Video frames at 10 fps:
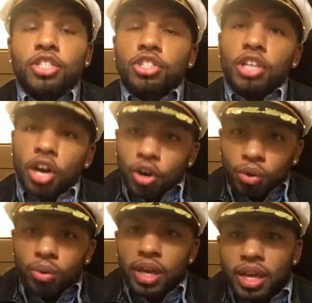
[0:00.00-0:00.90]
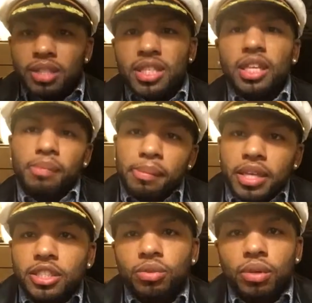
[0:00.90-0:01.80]
So he sent him a
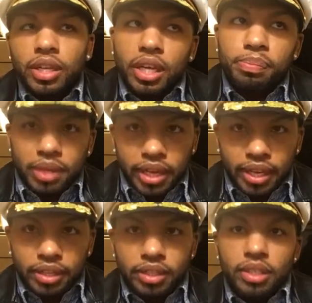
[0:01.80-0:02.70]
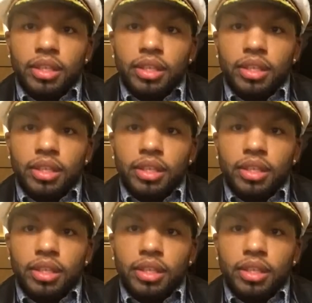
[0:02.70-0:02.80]
message on Kick playing,